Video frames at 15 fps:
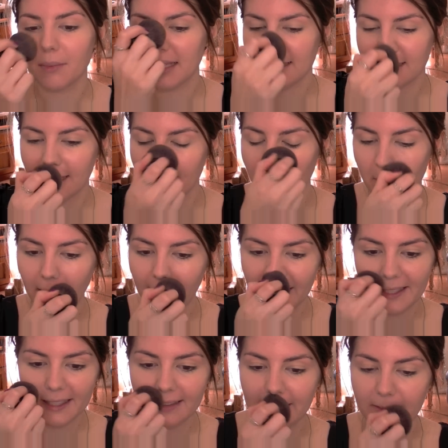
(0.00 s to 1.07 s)
of my skin that may
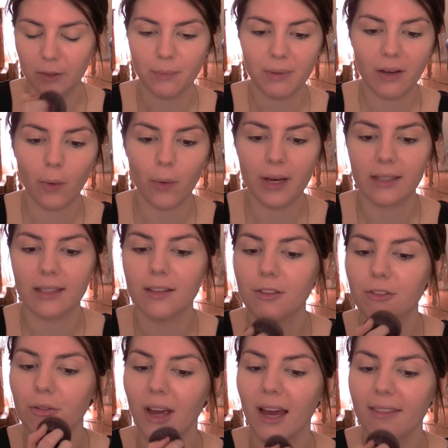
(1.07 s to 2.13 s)
get a little bit oily
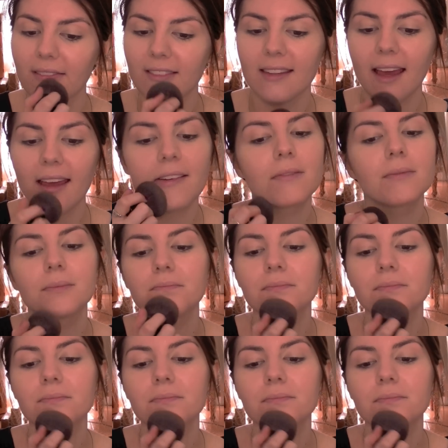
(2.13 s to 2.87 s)
throughout the day.